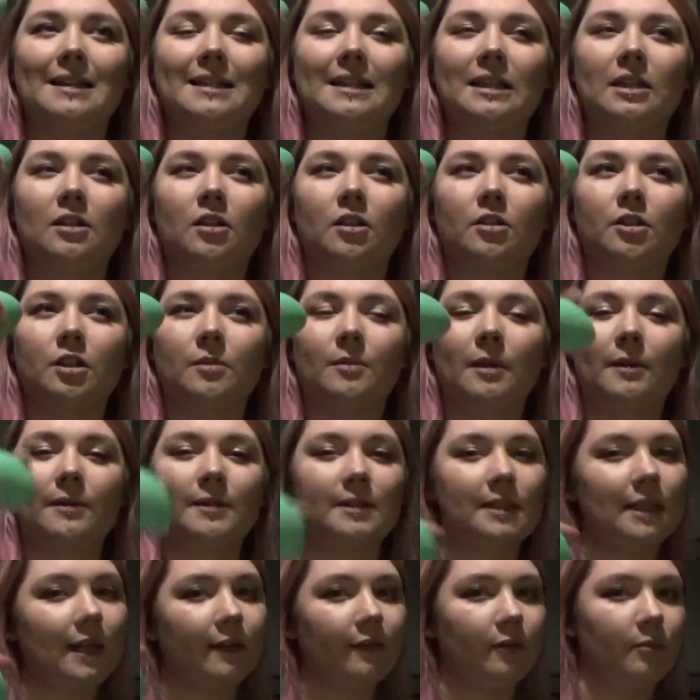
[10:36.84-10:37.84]
he got to about
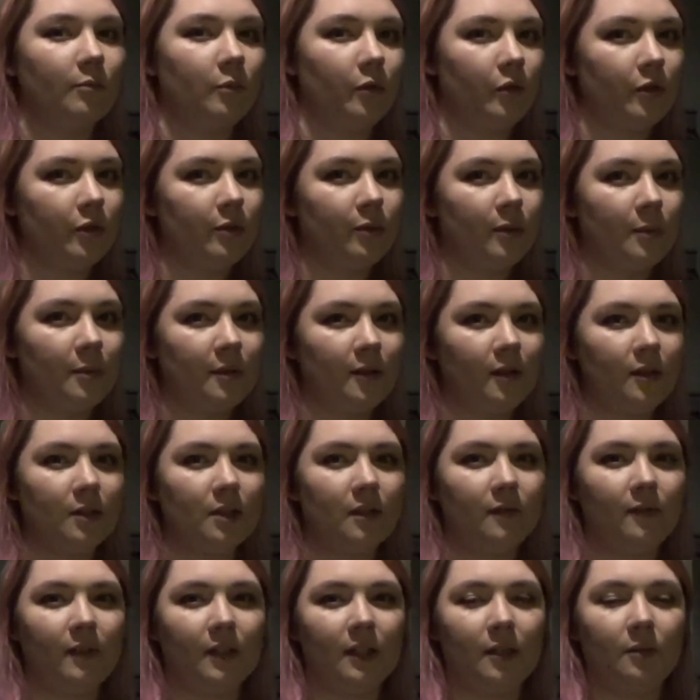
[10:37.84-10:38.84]
7 months, we
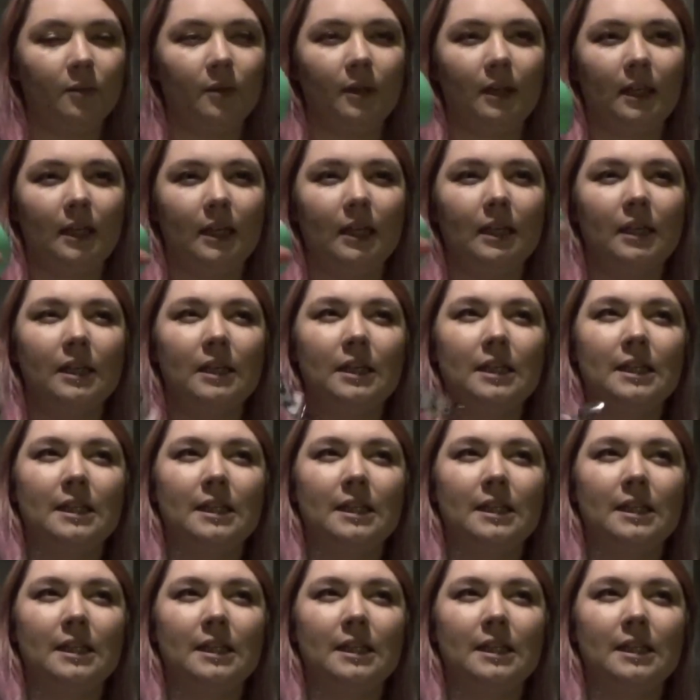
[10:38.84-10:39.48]
persevered with it.